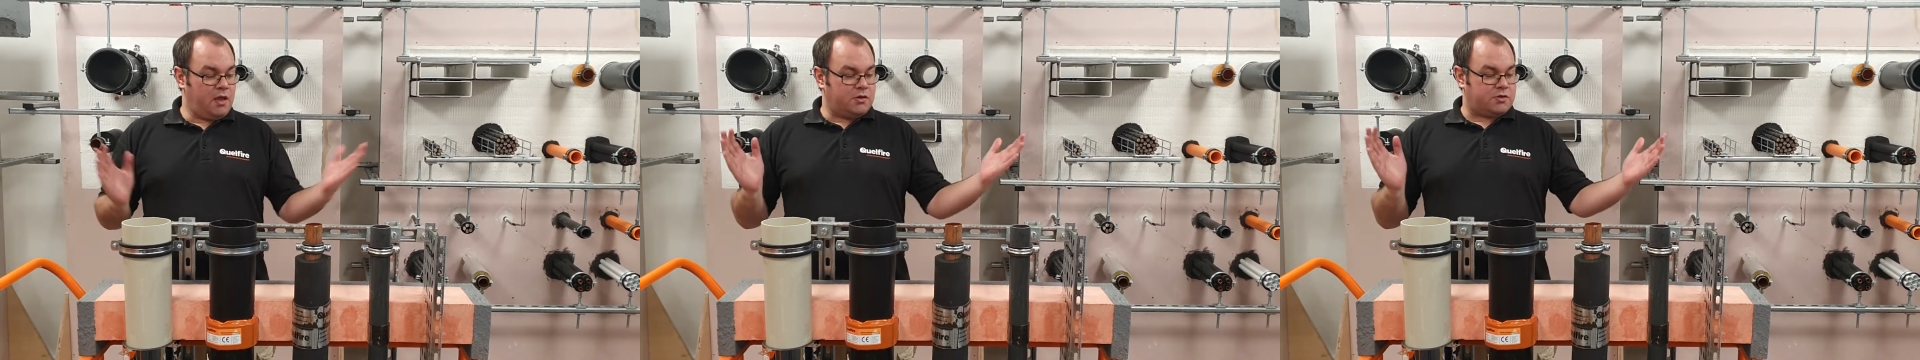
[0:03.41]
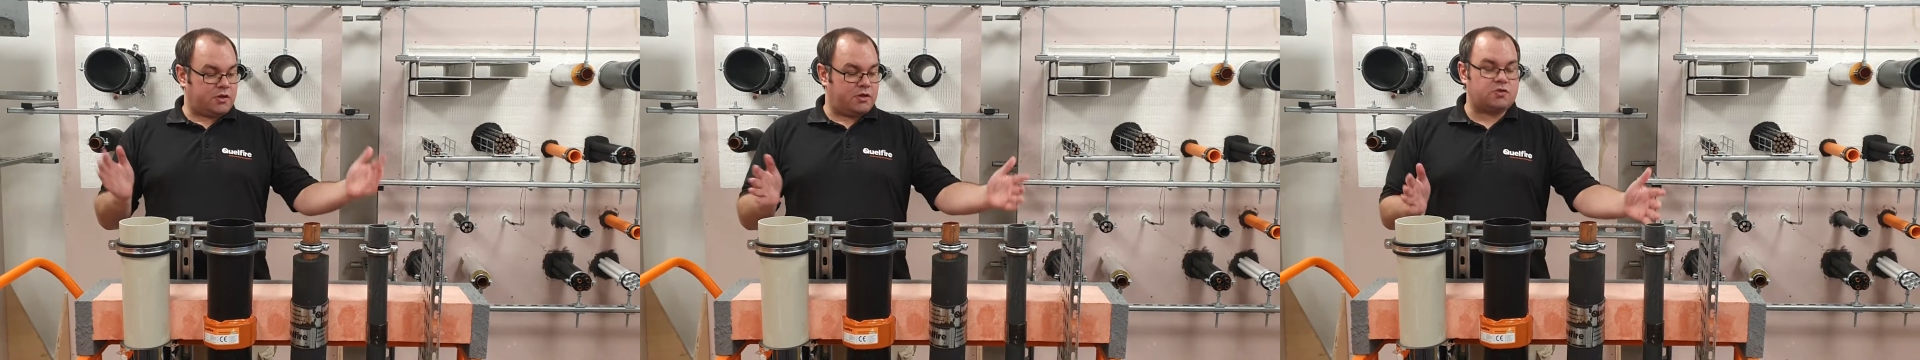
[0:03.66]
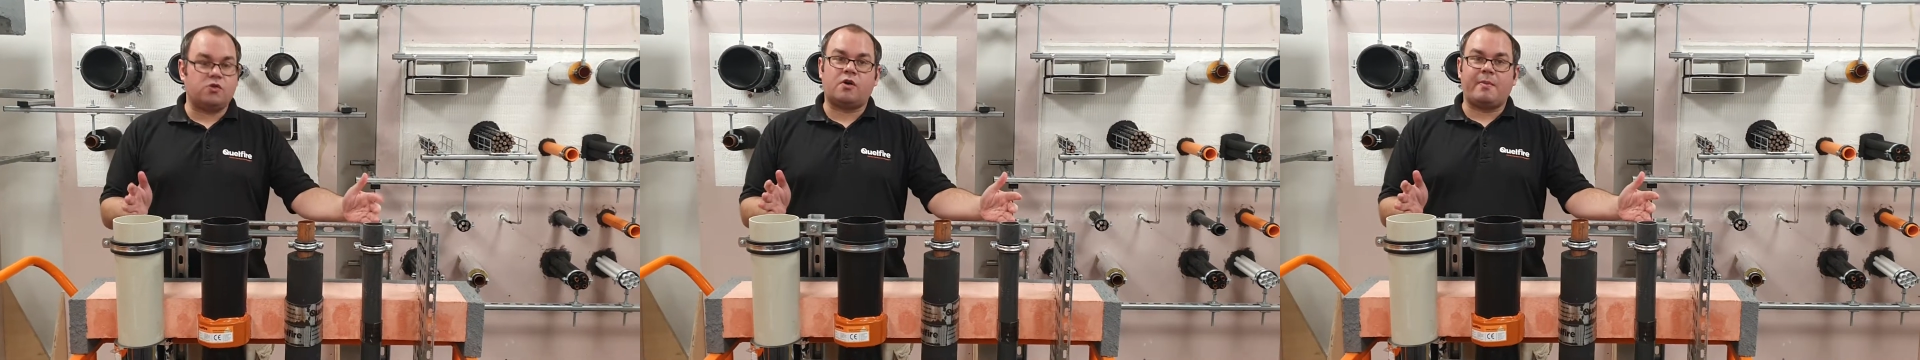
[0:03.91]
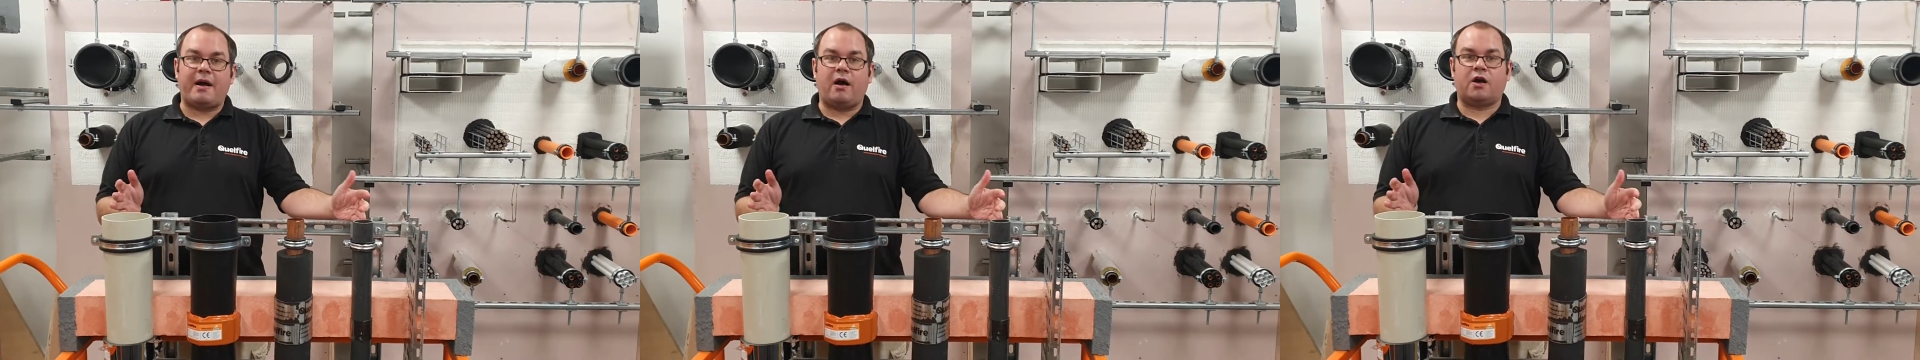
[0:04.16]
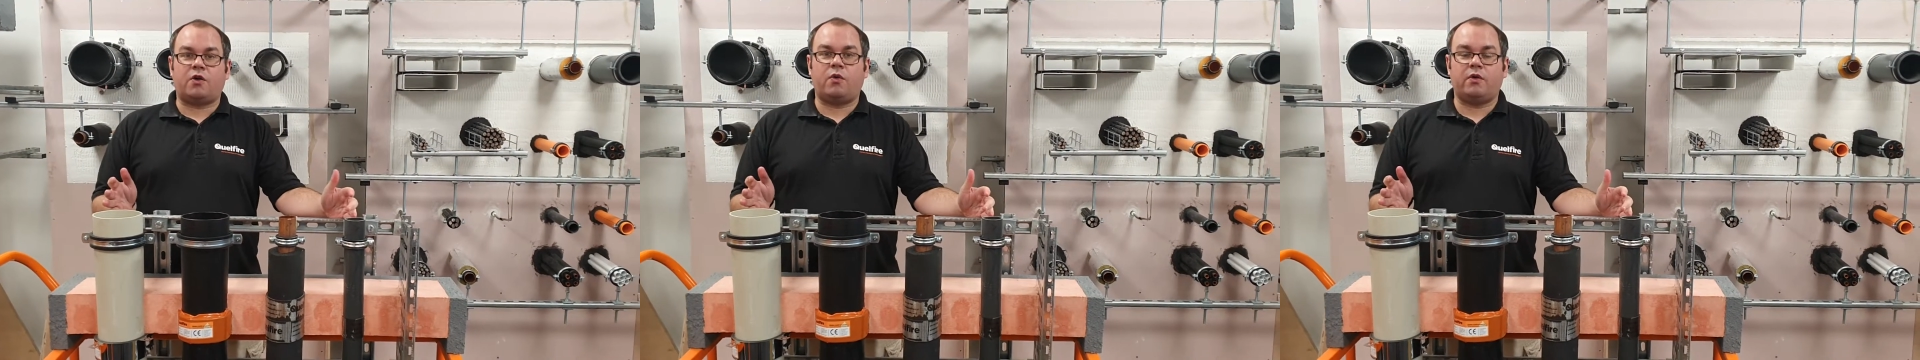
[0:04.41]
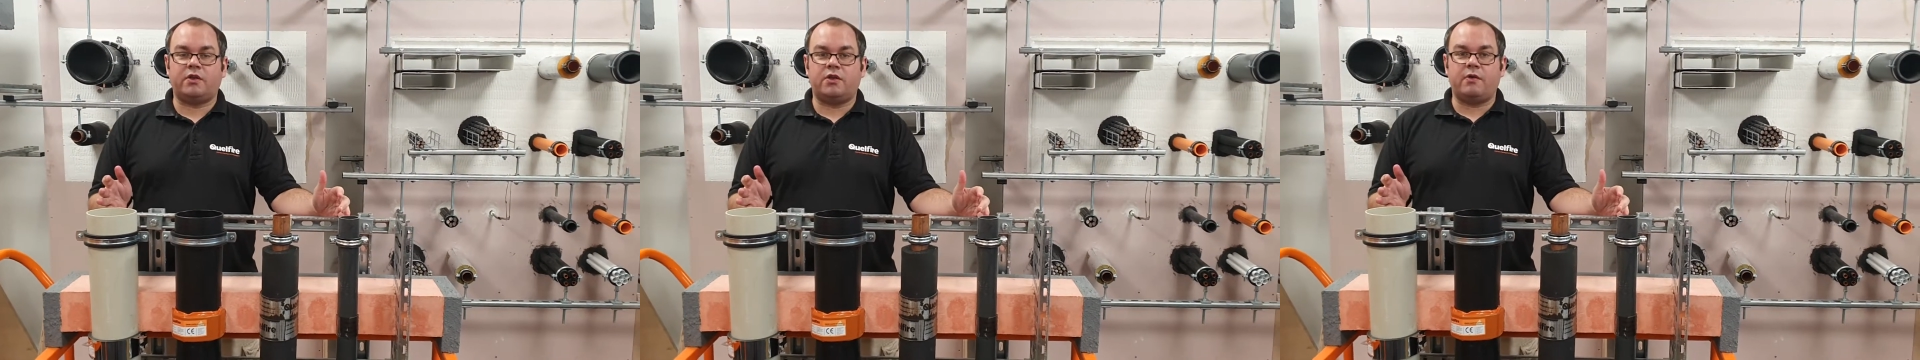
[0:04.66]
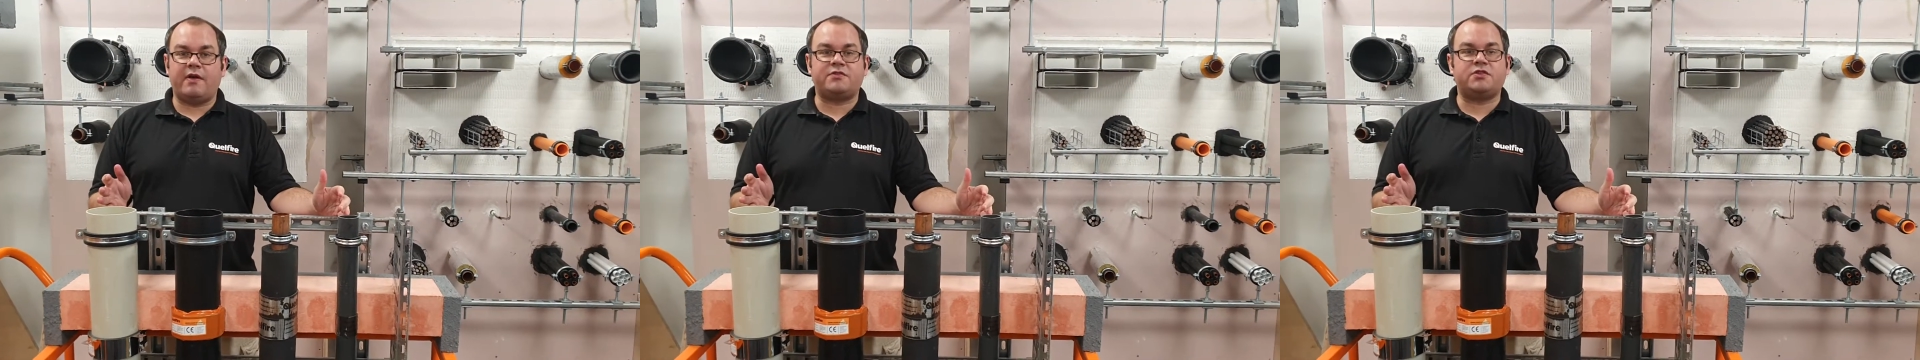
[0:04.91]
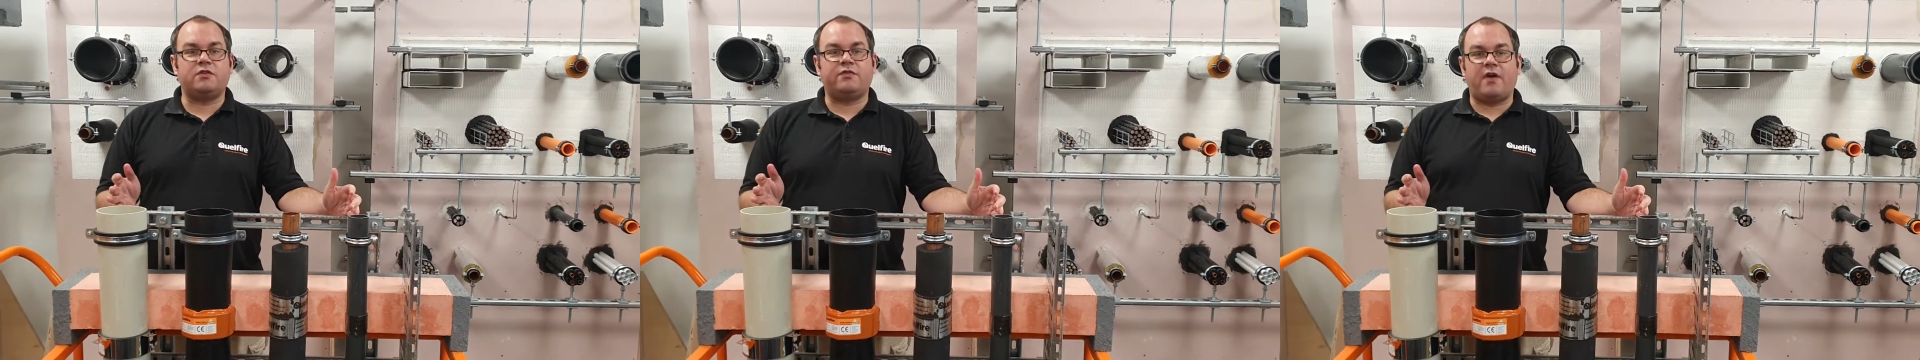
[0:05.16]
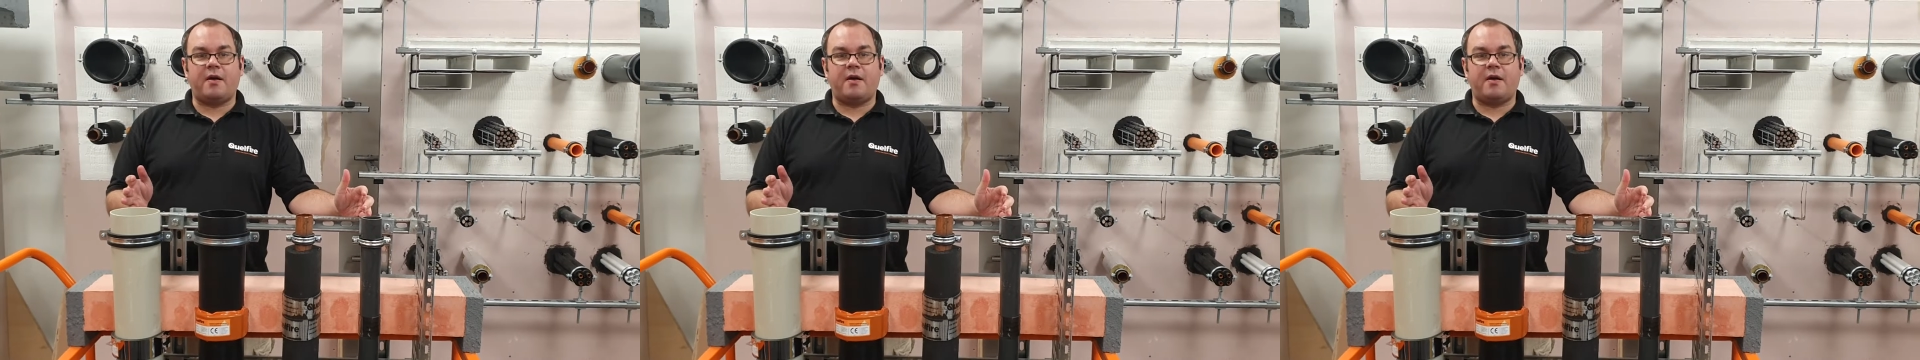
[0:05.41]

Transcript: I'm just going to talk about our QF2